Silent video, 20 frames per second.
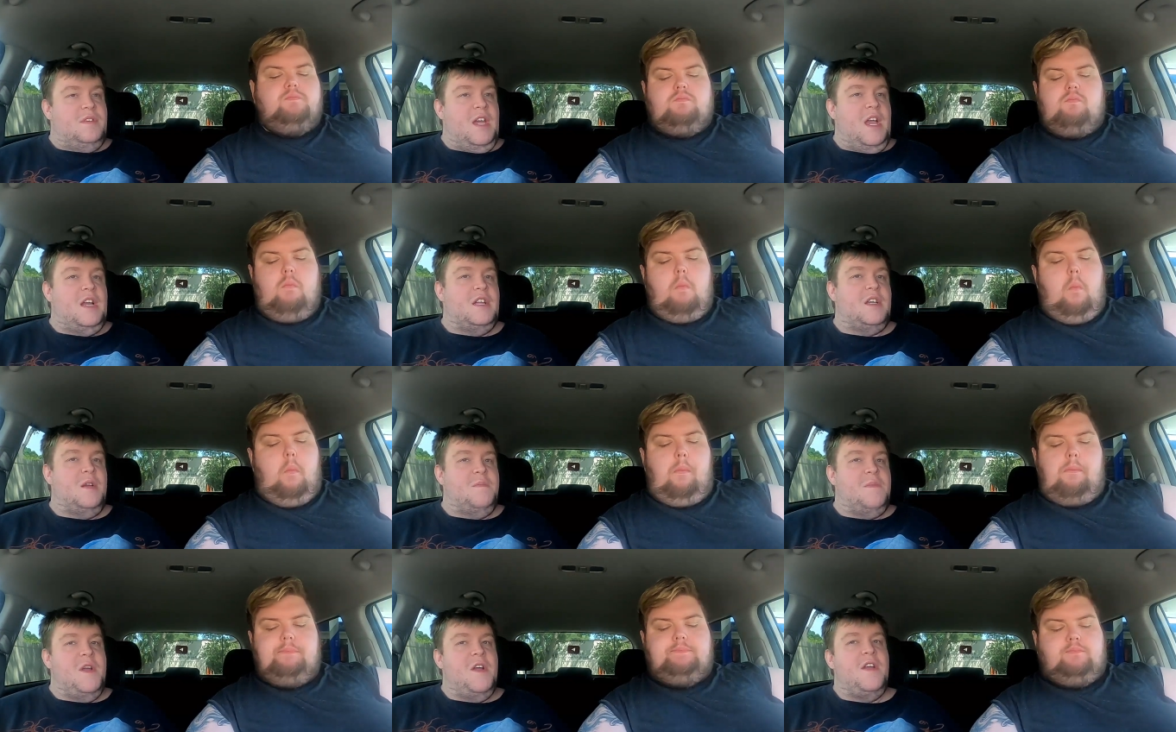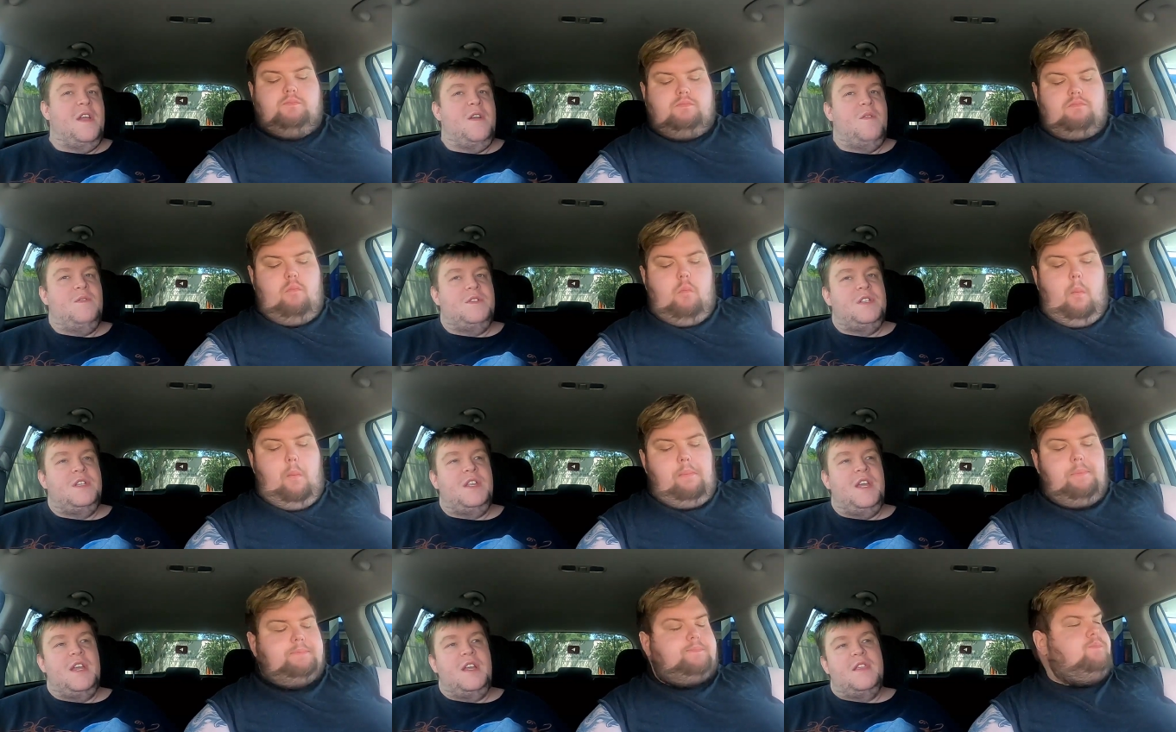Speaker 1: Yeah, comparing
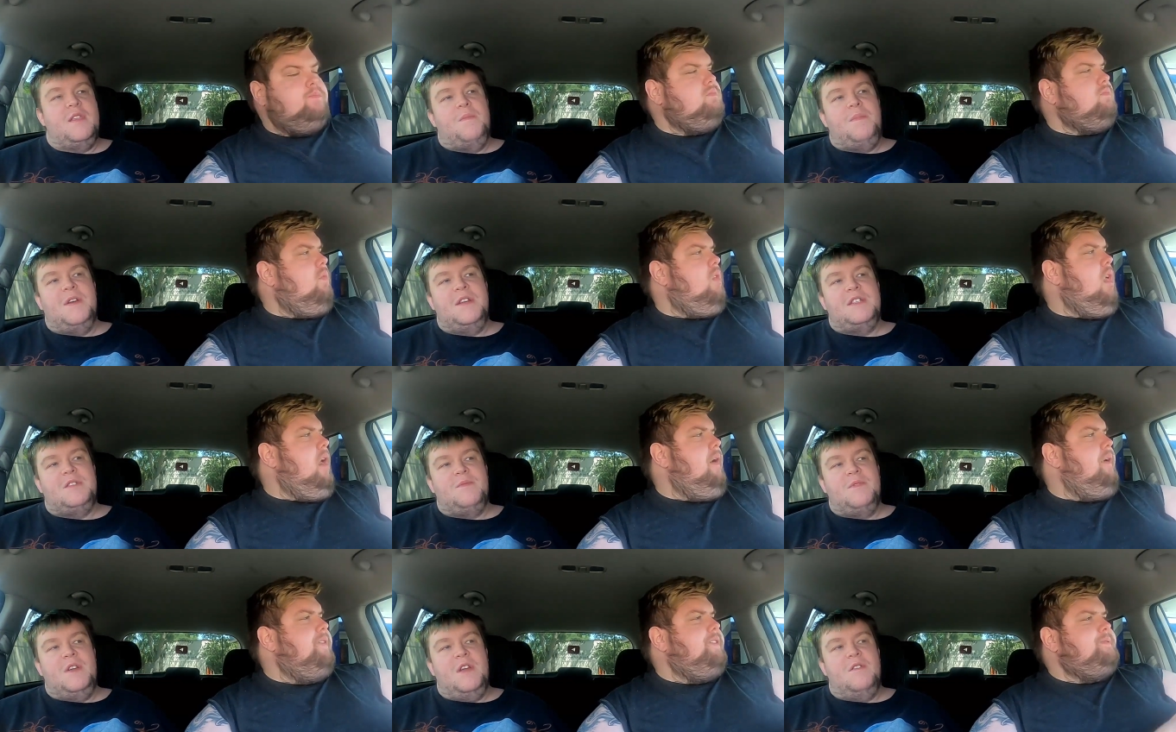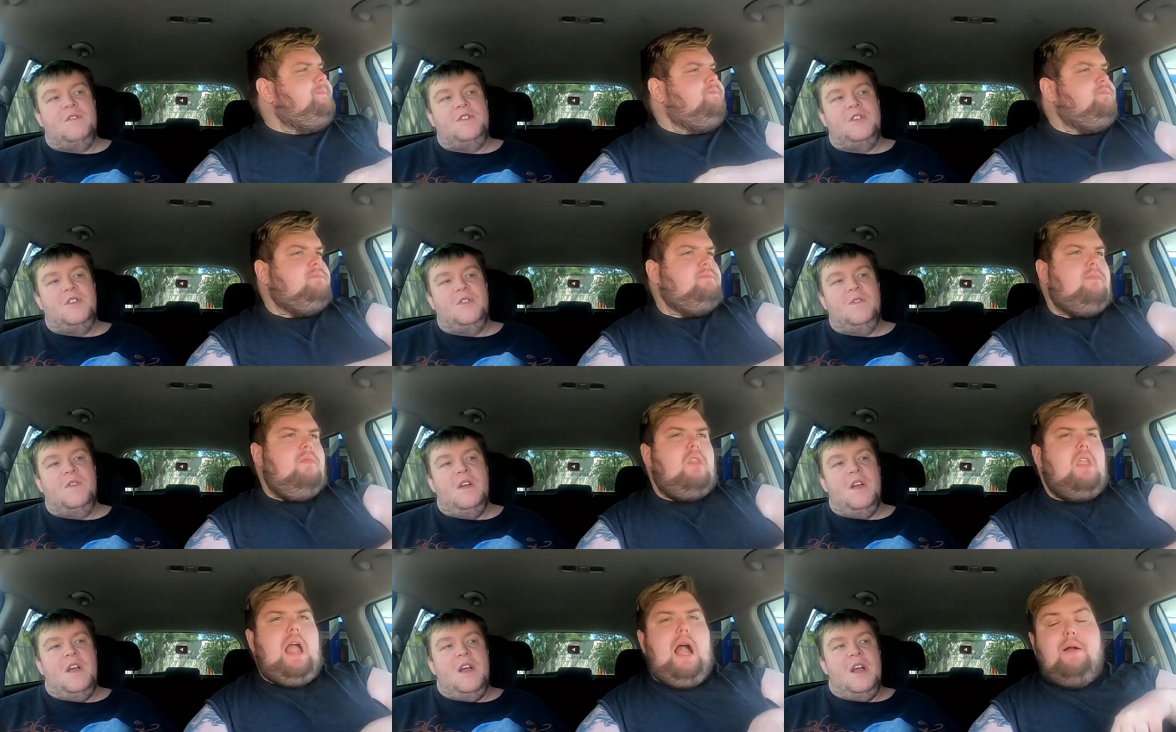it to like the place we go
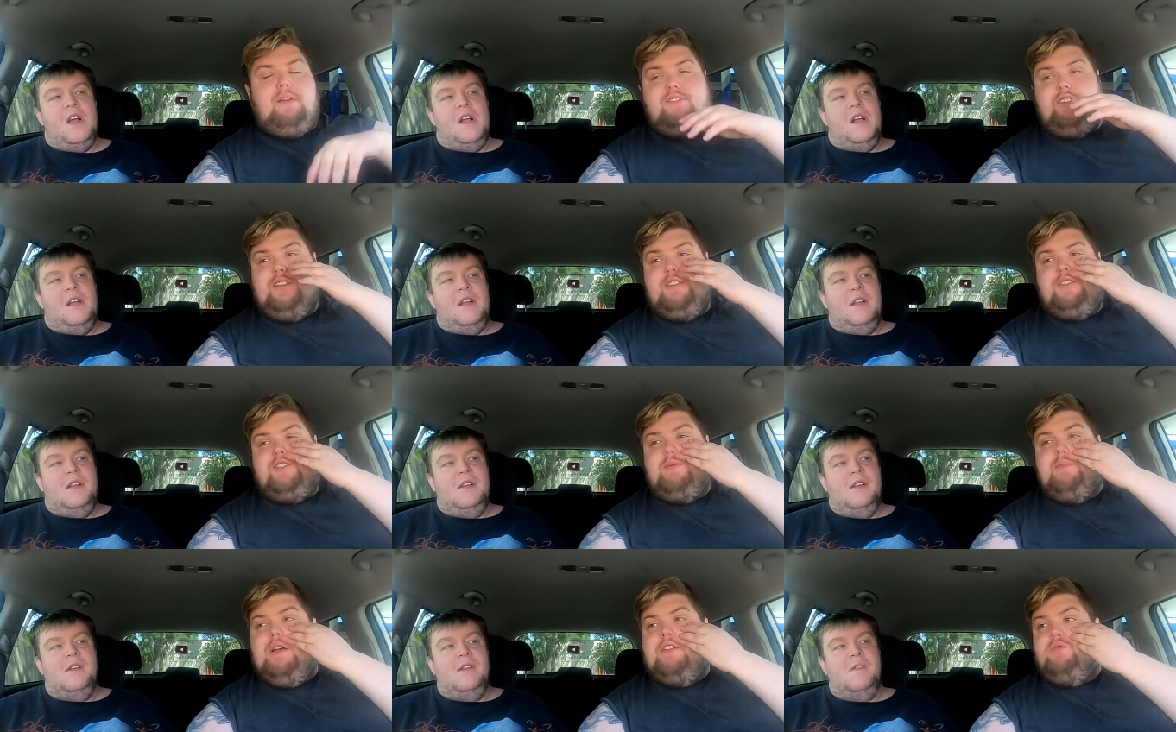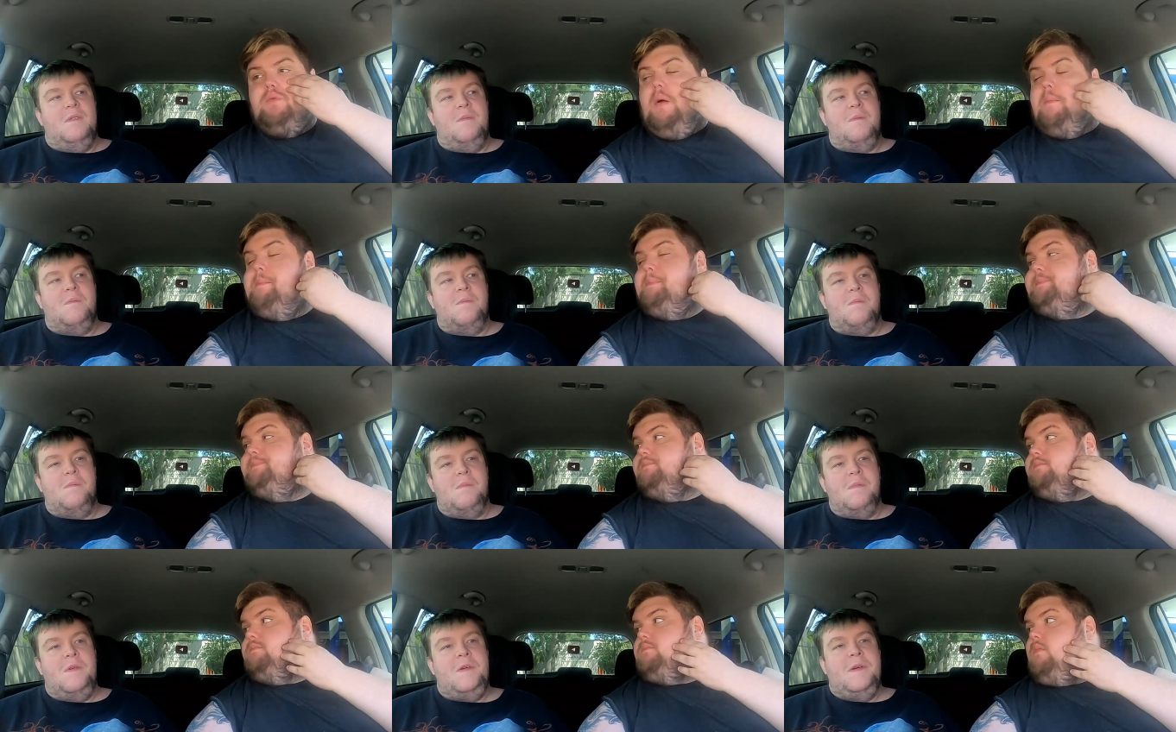to, I would say this is the best
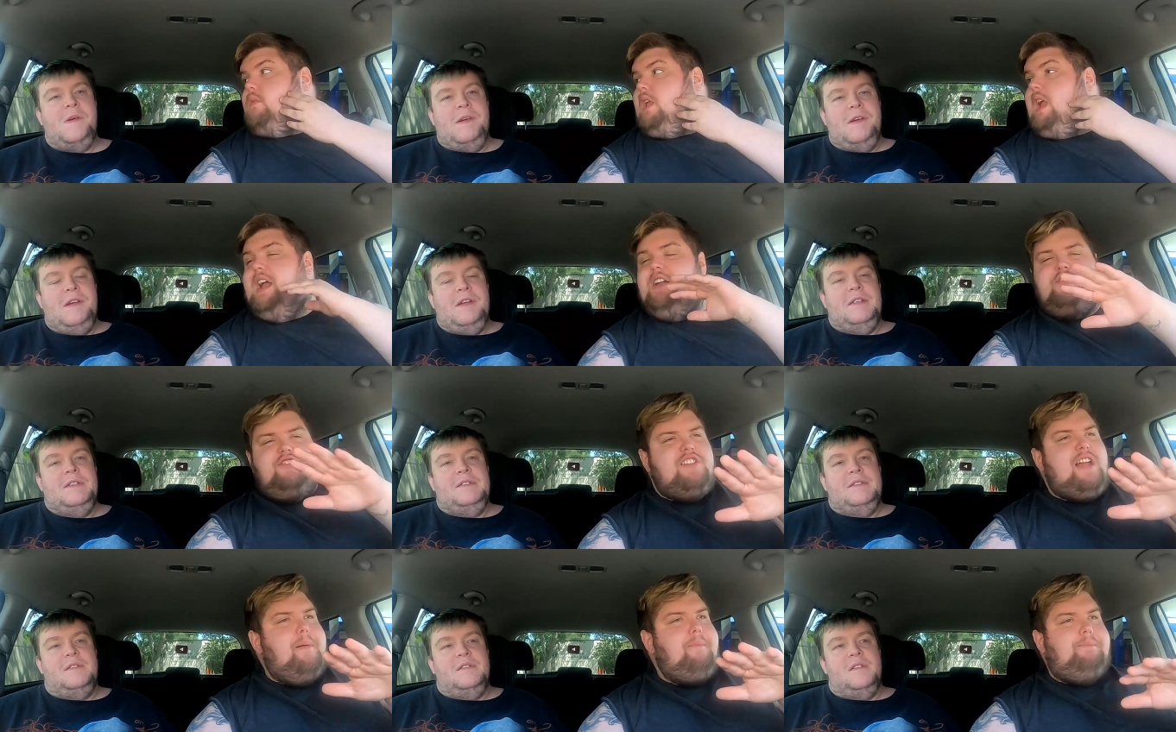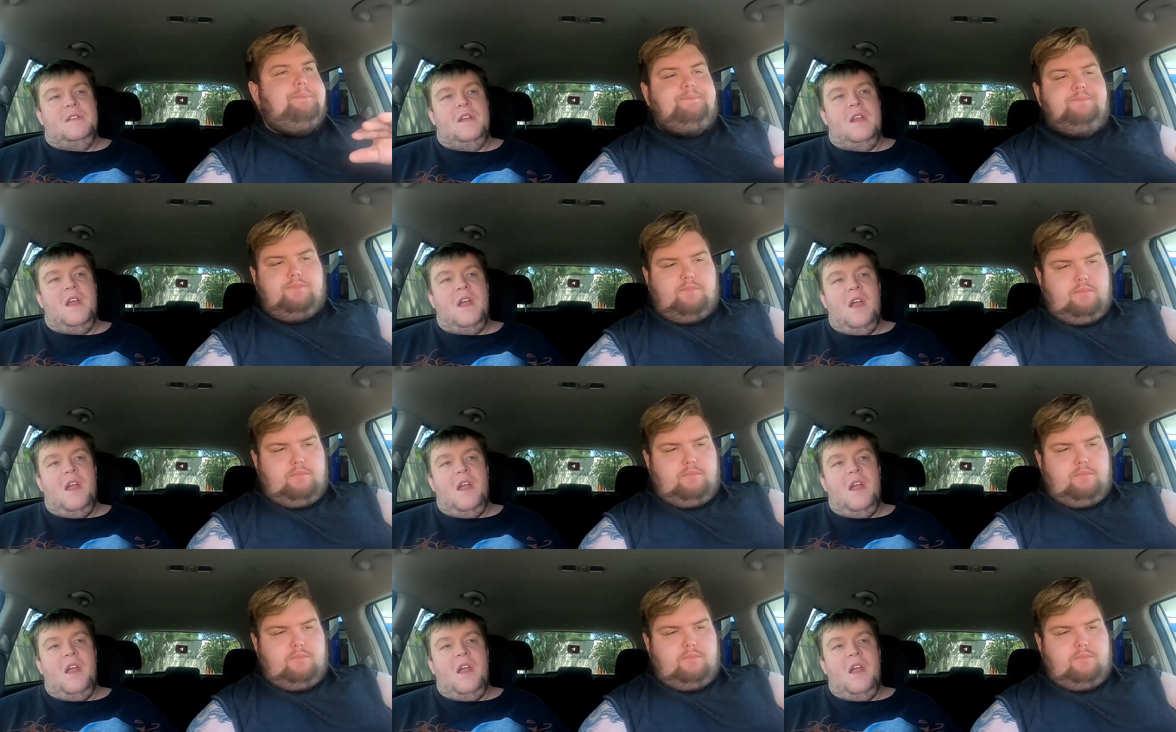one, hands down.